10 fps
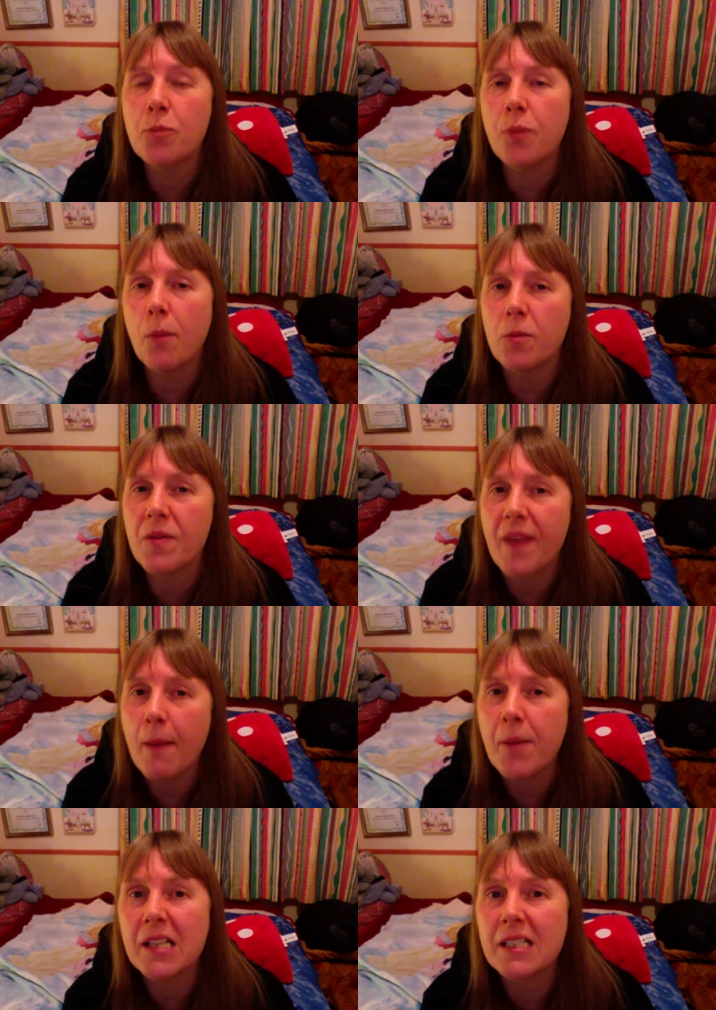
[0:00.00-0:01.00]
problem with
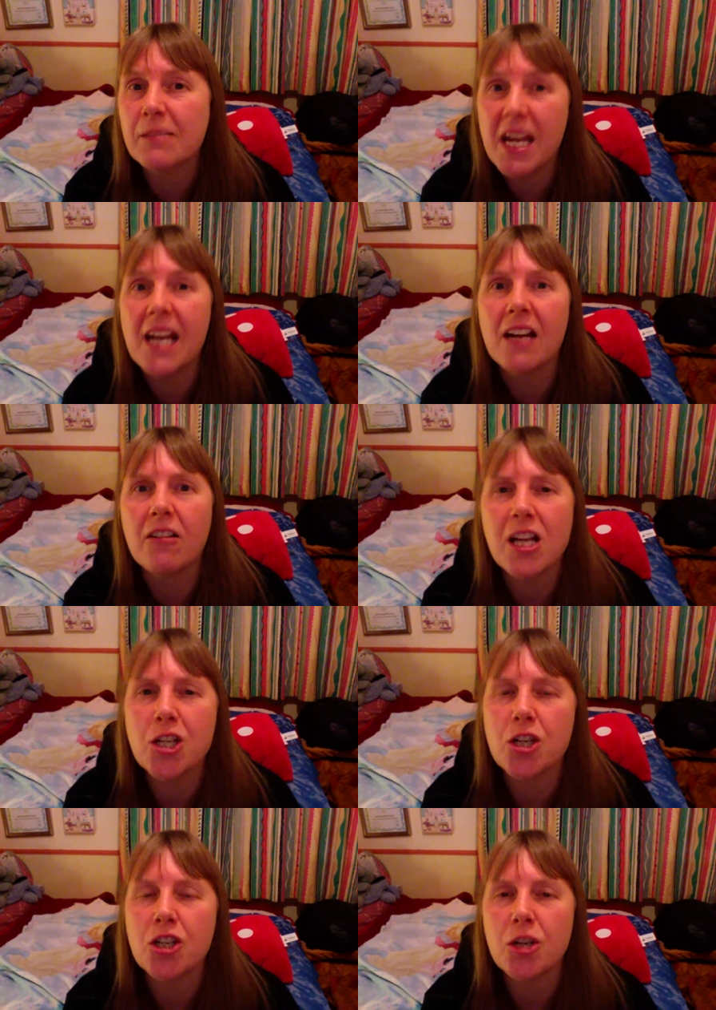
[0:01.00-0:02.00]
that person being in a
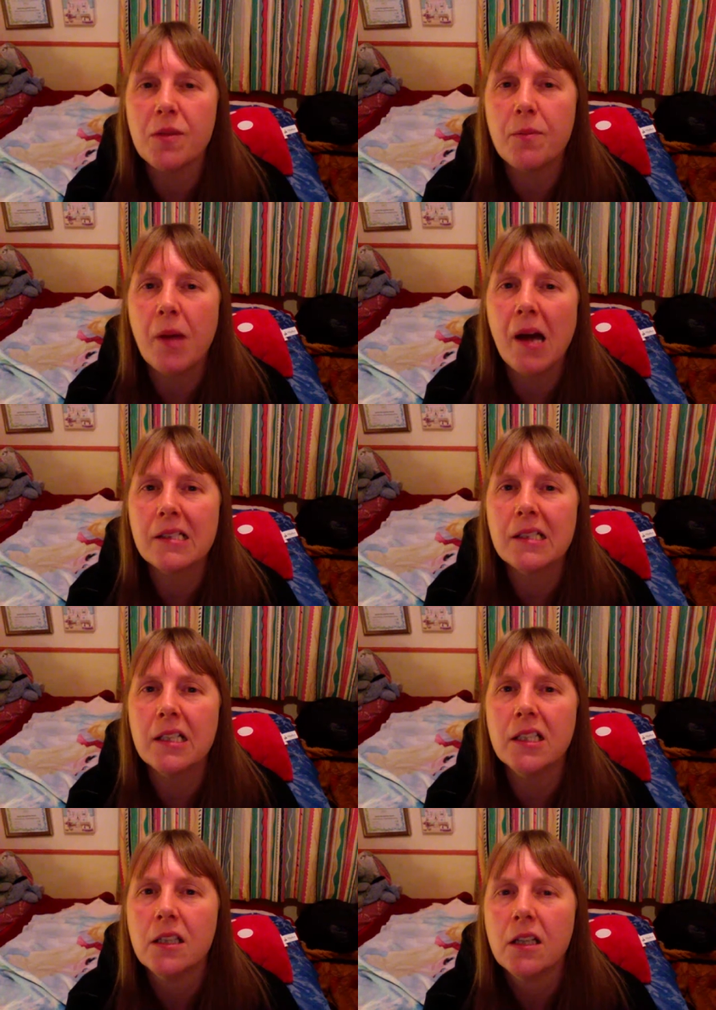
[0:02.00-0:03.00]
relationship with the person